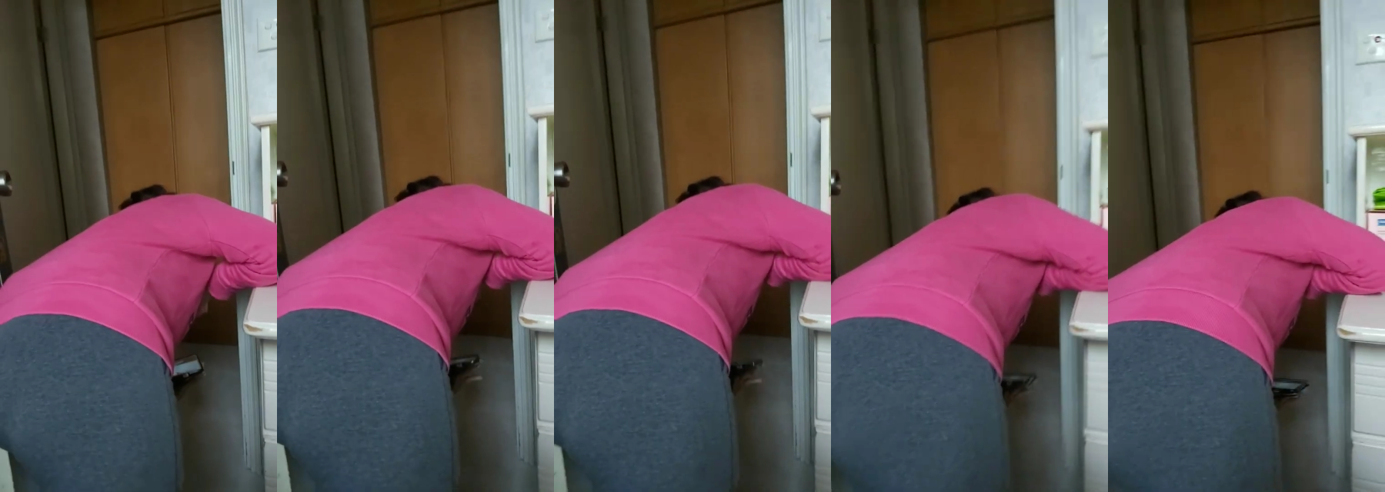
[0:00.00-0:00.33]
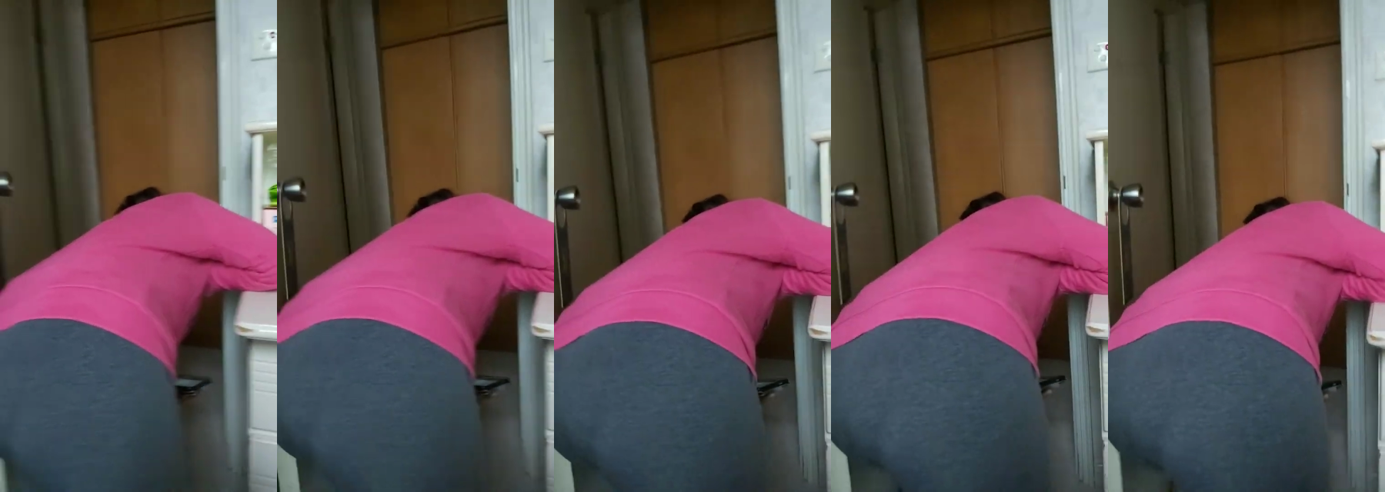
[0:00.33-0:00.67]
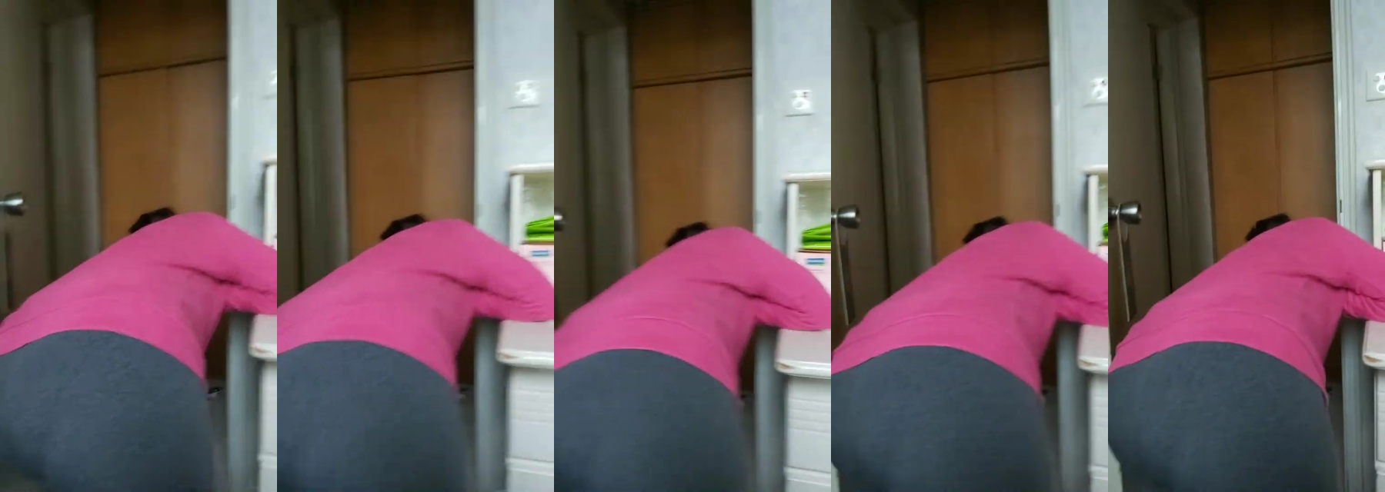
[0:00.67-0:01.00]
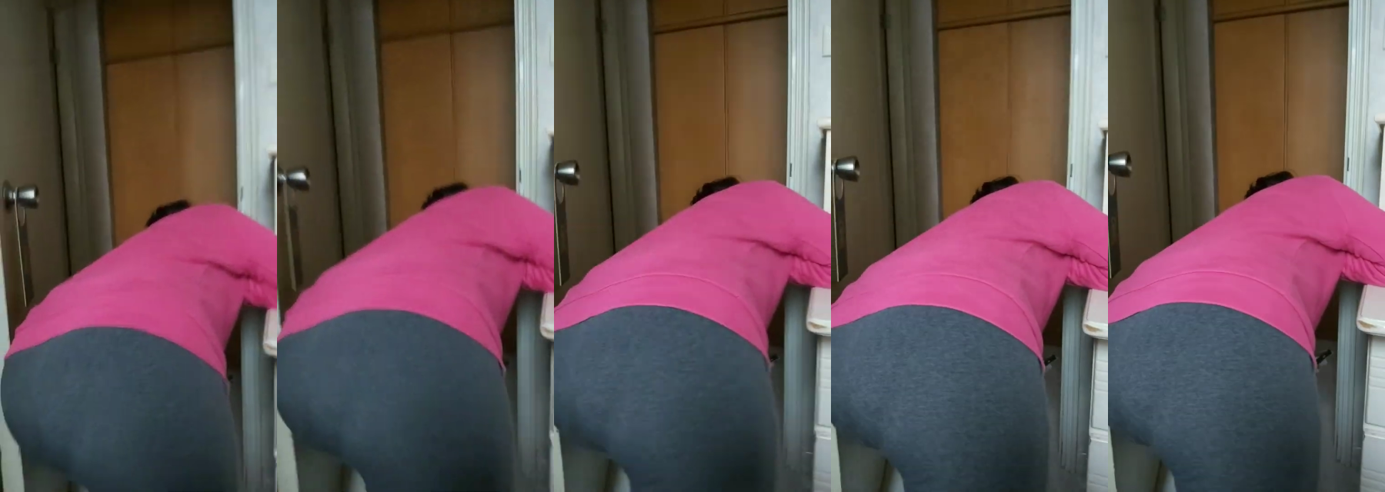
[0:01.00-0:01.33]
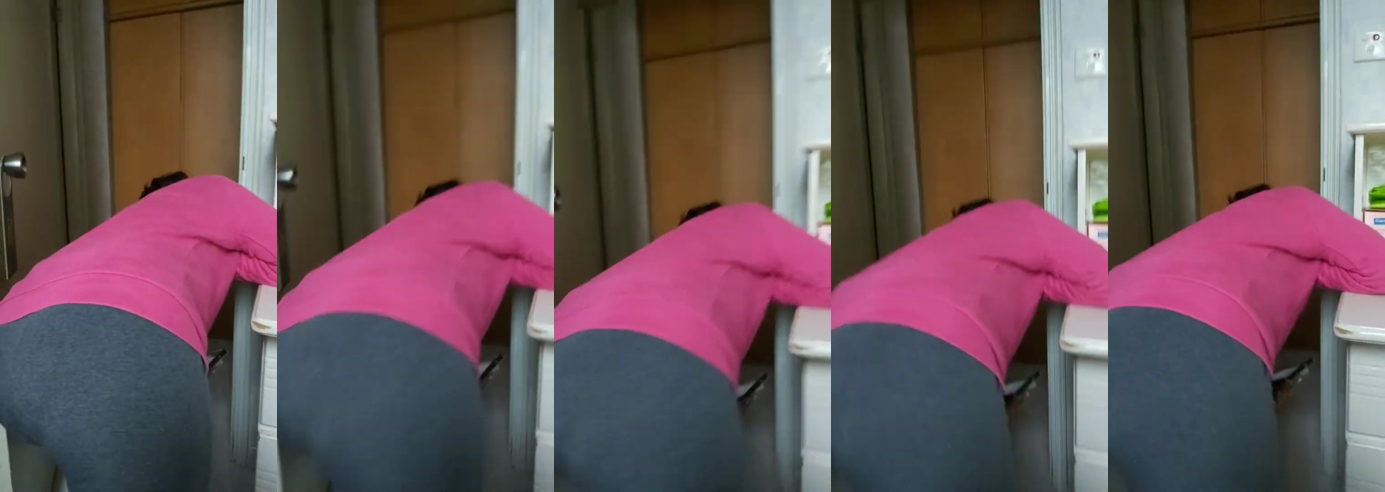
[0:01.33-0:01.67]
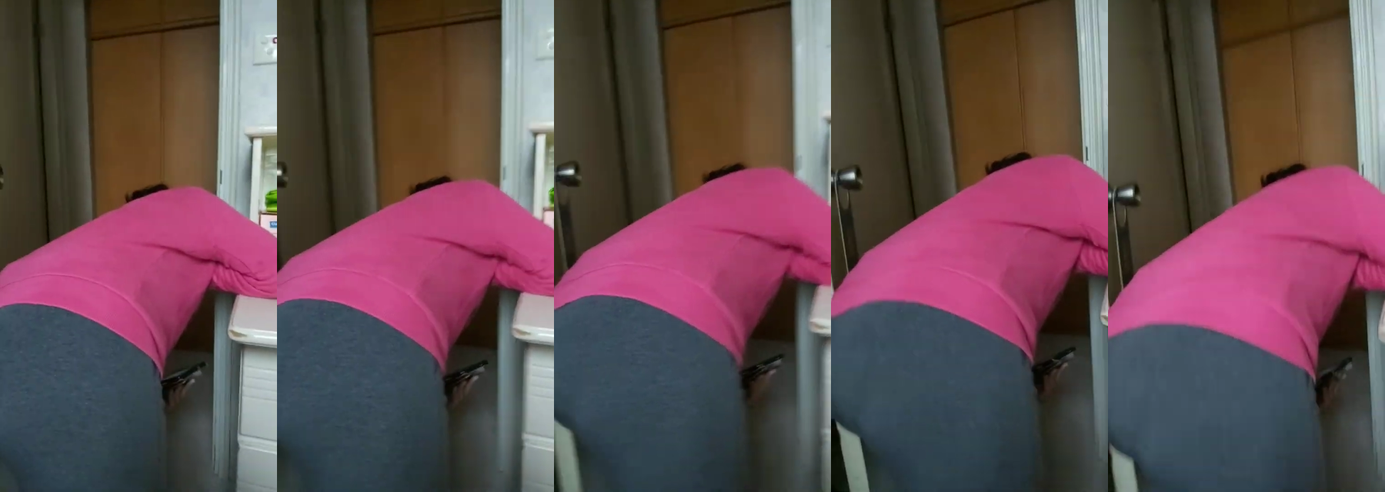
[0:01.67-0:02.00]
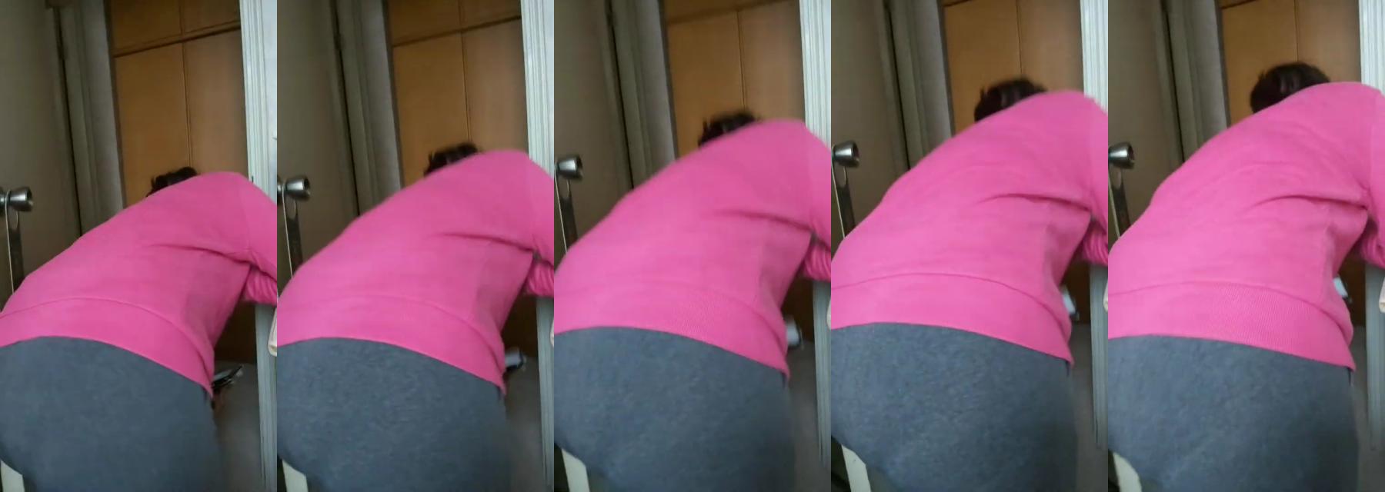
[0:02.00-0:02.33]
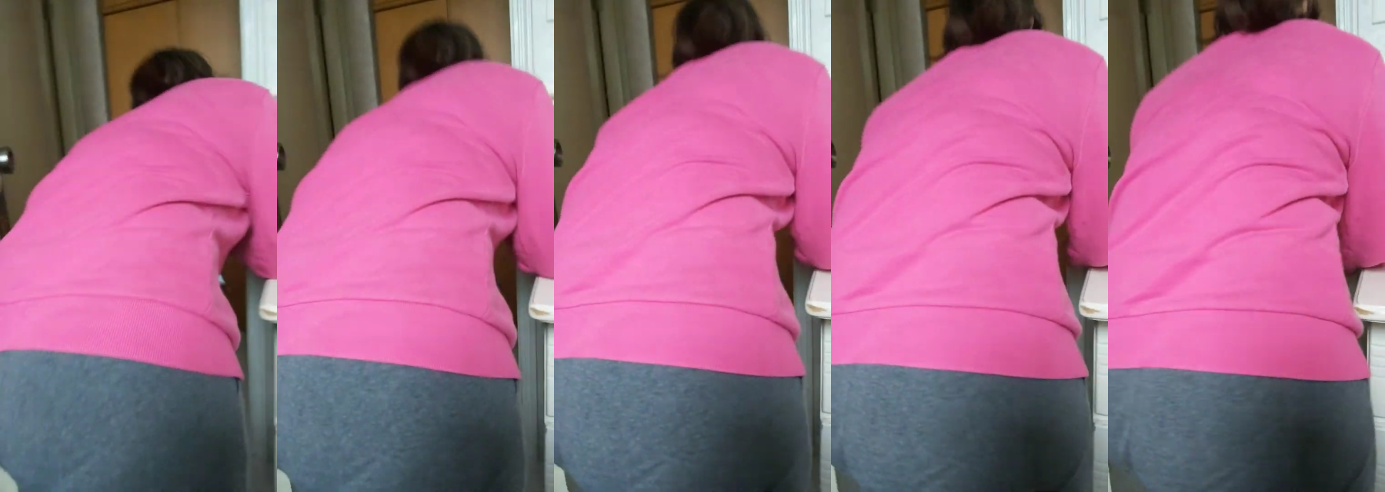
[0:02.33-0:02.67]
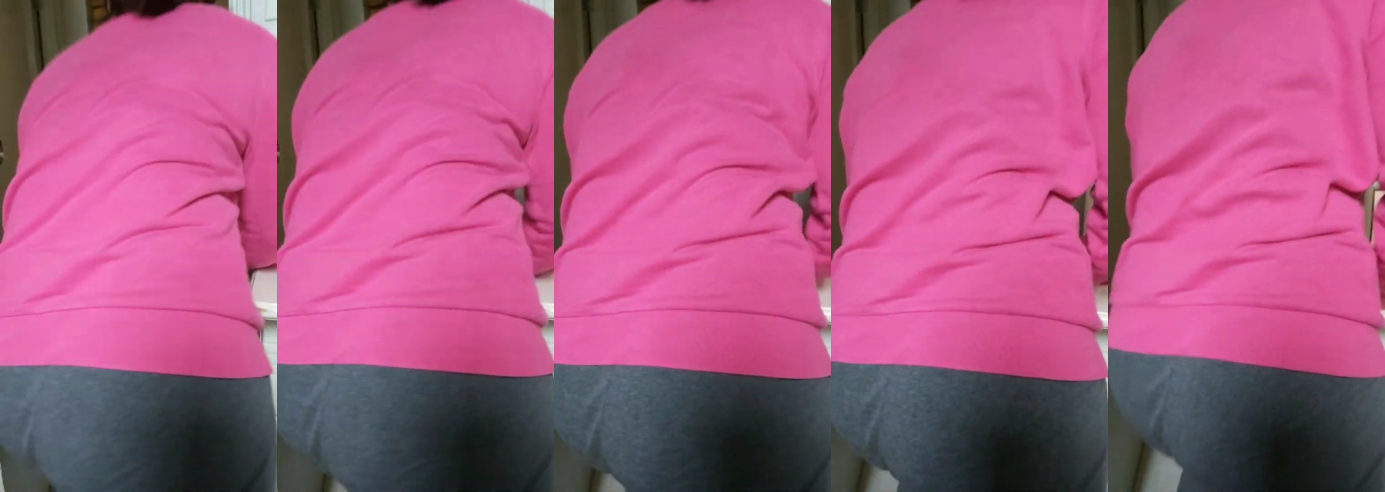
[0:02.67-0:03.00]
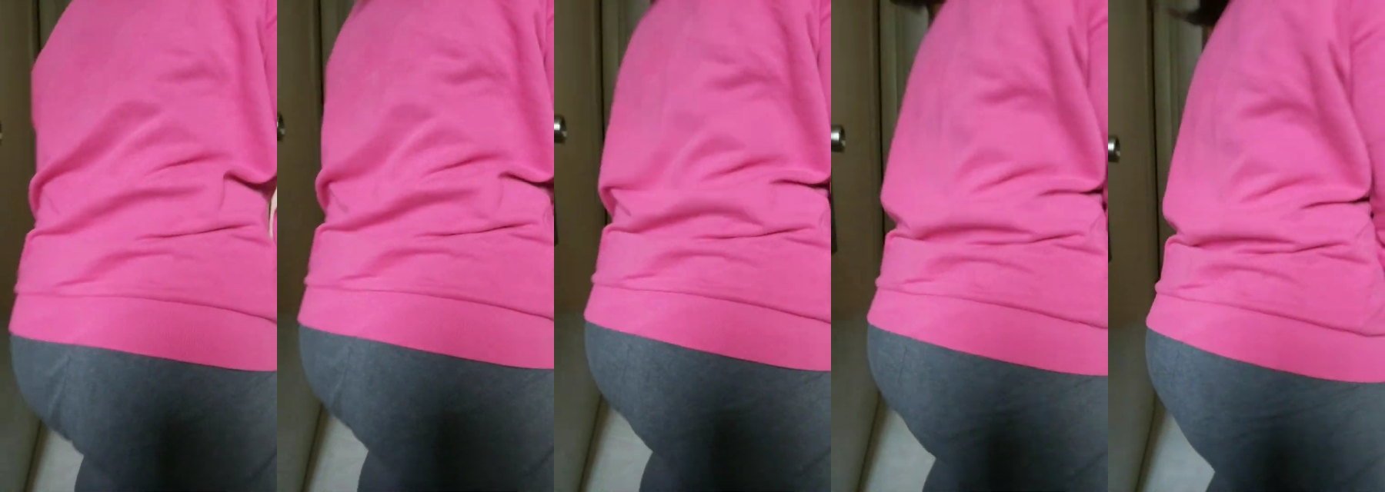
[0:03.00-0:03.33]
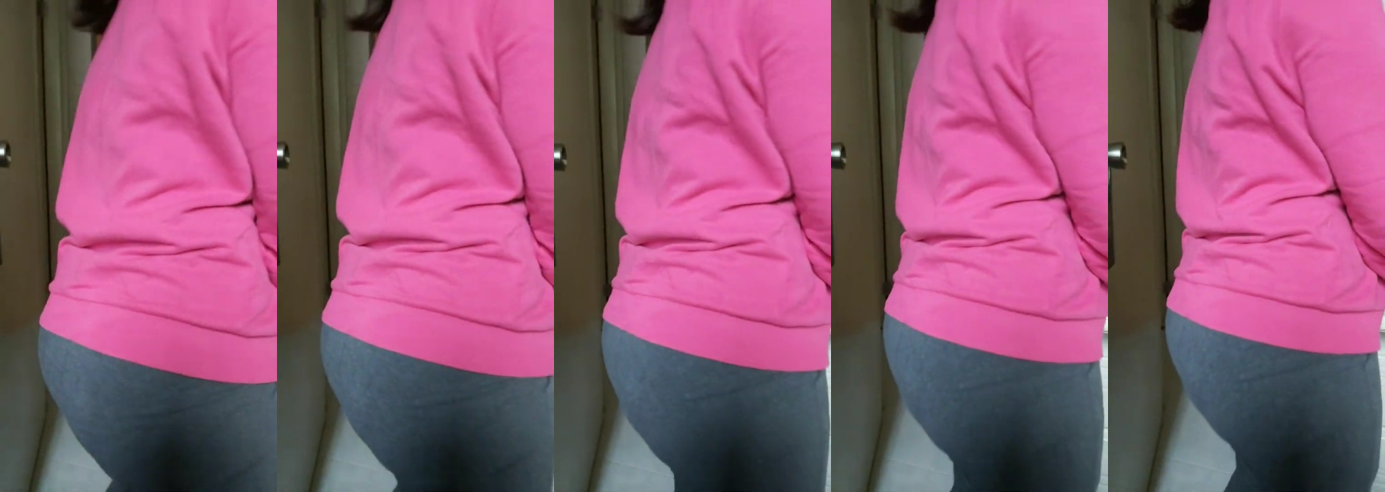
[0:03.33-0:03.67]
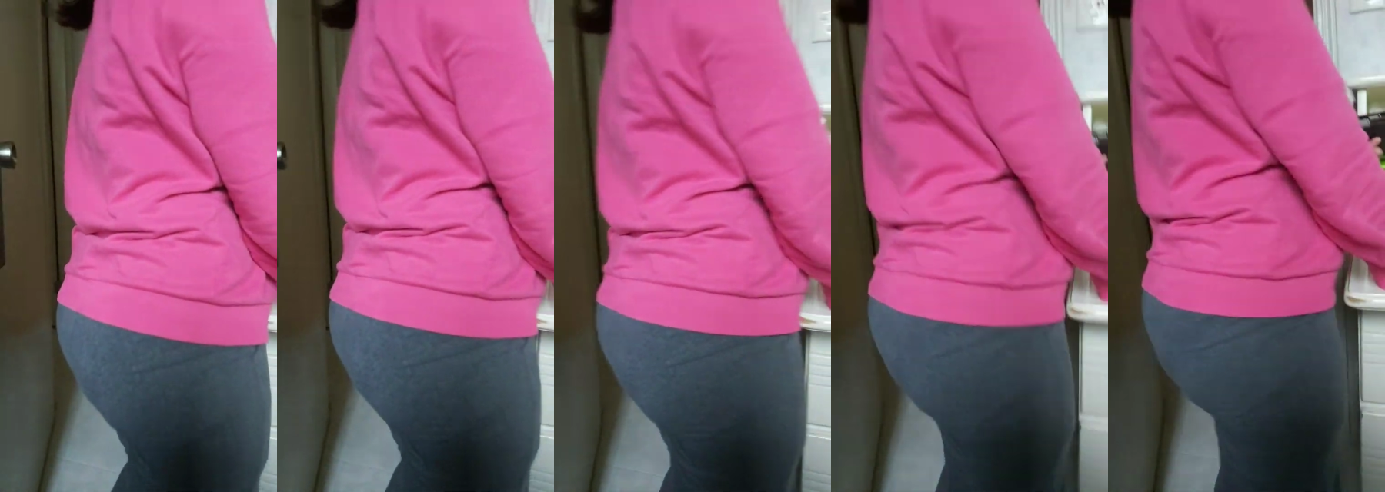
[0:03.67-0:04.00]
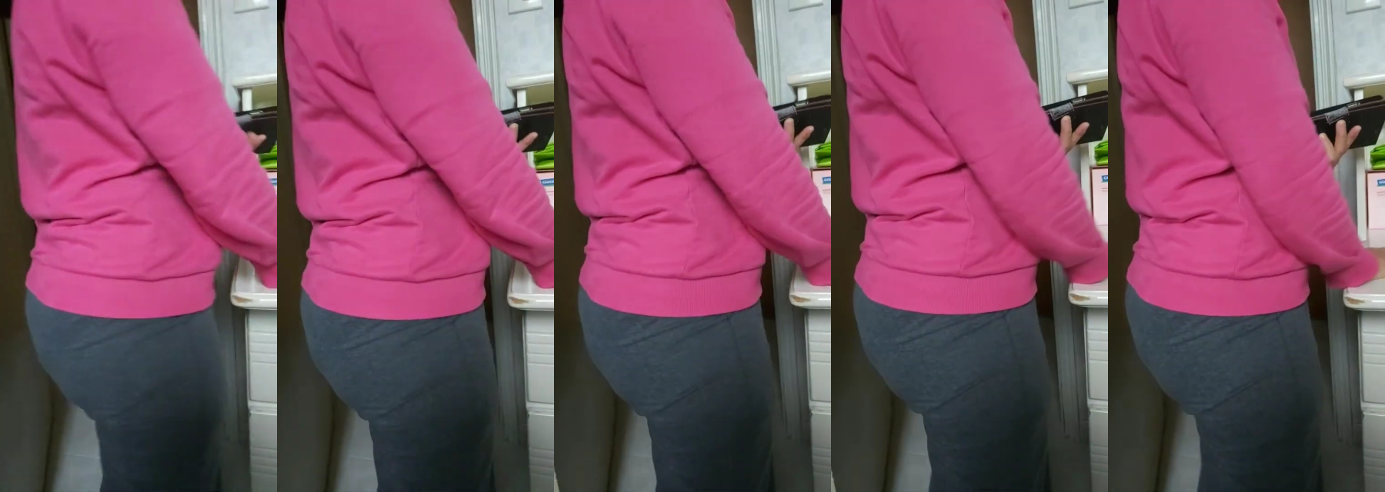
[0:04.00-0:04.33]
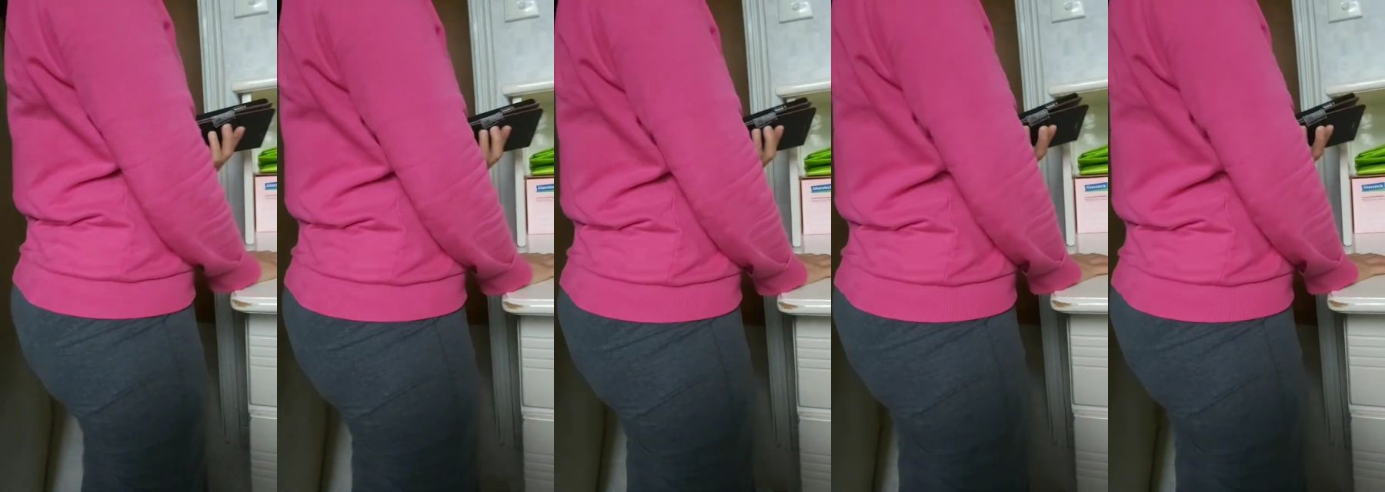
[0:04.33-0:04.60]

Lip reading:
[unreadable: no face in view]